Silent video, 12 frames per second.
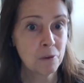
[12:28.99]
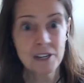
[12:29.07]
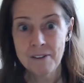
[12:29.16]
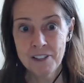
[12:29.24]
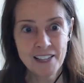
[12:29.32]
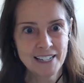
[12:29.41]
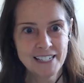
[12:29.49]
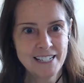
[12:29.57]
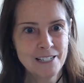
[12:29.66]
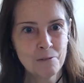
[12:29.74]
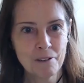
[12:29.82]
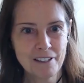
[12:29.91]
whatever that
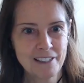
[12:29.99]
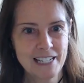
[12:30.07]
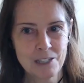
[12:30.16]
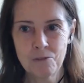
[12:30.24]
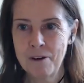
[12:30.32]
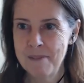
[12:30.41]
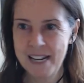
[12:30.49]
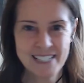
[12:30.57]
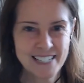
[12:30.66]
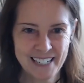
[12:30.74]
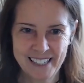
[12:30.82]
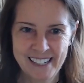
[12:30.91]
is, whether that's
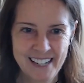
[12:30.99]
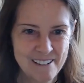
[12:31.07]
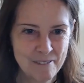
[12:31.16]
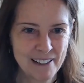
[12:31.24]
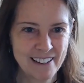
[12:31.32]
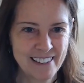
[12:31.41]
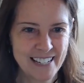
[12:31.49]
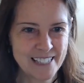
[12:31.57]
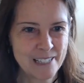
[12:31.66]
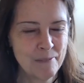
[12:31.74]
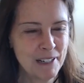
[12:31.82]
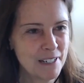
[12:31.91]
romantically, whether
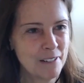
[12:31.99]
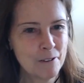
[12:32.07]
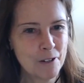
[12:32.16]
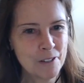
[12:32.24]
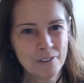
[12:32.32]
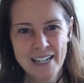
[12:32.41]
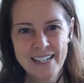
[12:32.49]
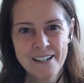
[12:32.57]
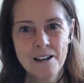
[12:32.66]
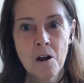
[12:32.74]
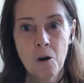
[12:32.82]
that's about your career,